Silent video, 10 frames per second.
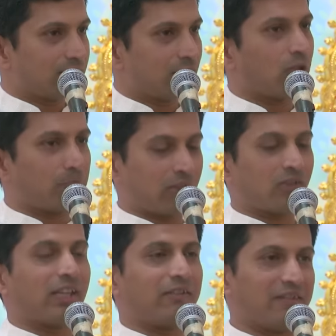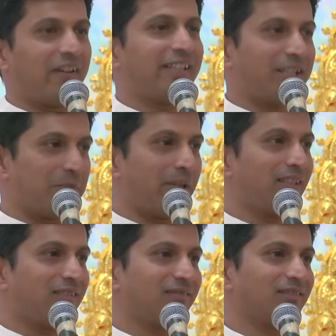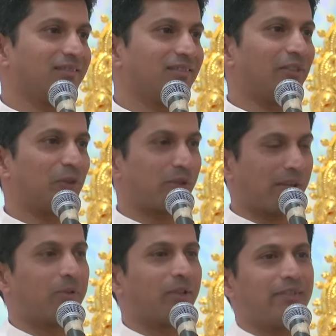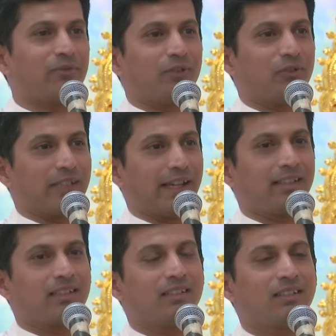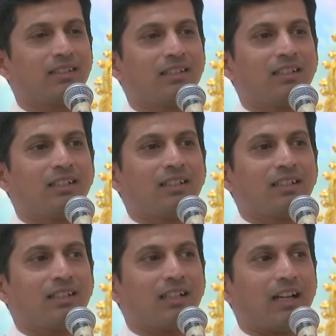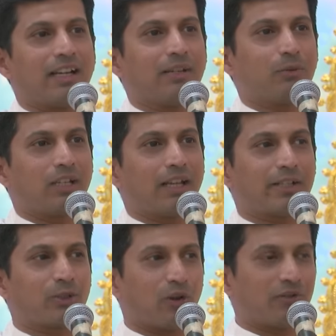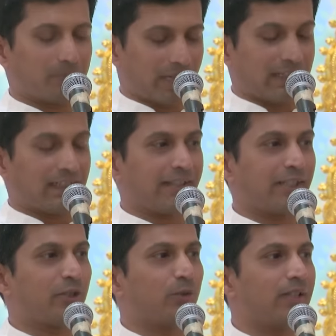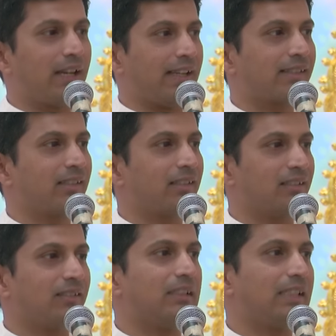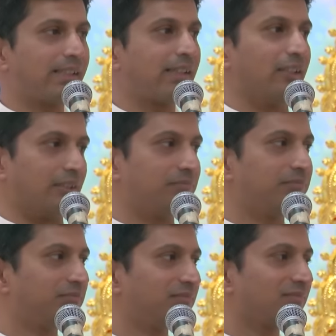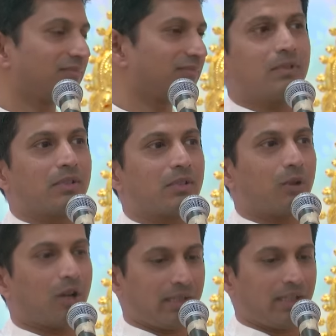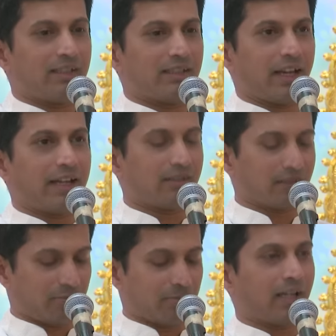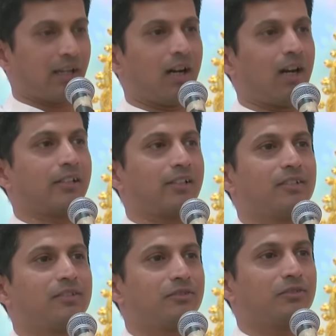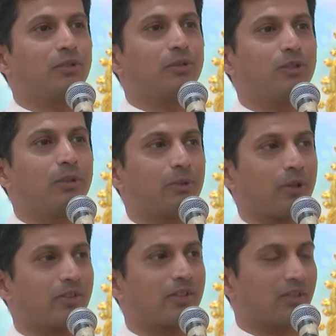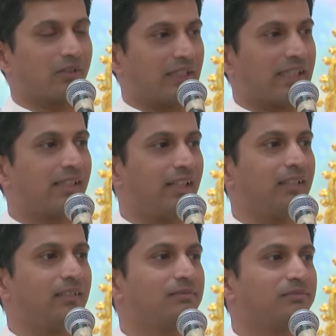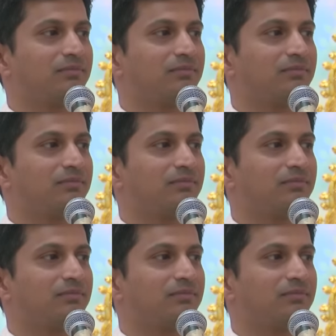Not because they've invited me, of course I'm grateful for that. I would like to offer my gratitude as a listener. Swami entered my heart through the process of listening,